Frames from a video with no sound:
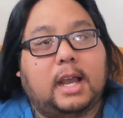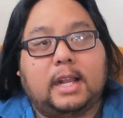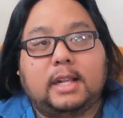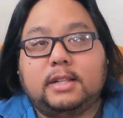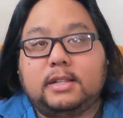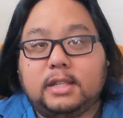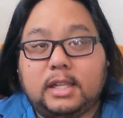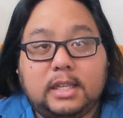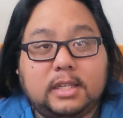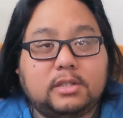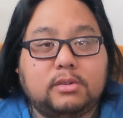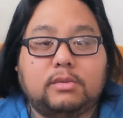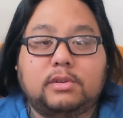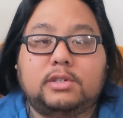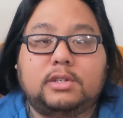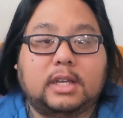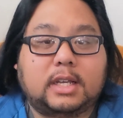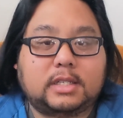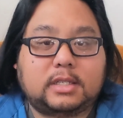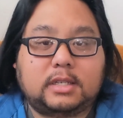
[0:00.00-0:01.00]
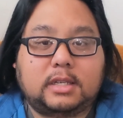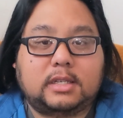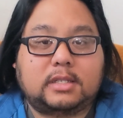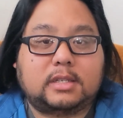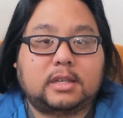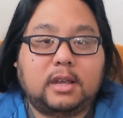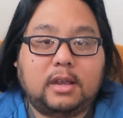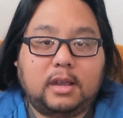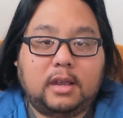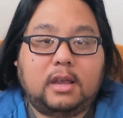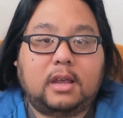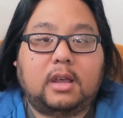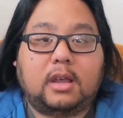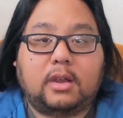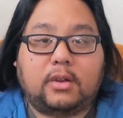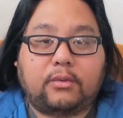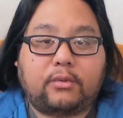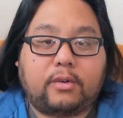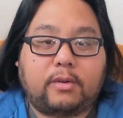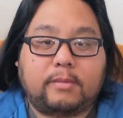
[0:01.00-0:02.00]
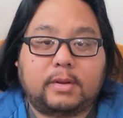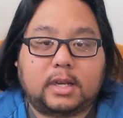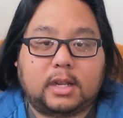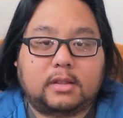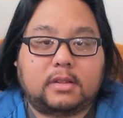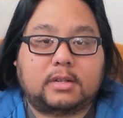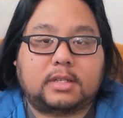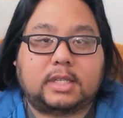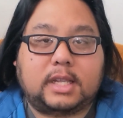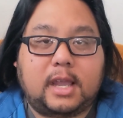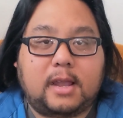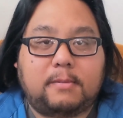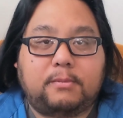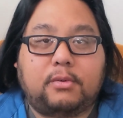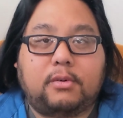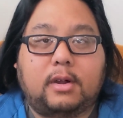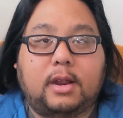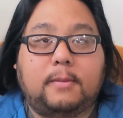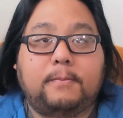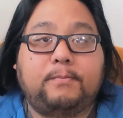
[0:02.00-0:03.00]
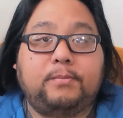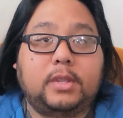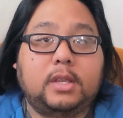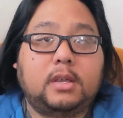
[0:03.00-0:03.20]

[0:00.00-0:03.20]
I need to adjust this from another standpoint.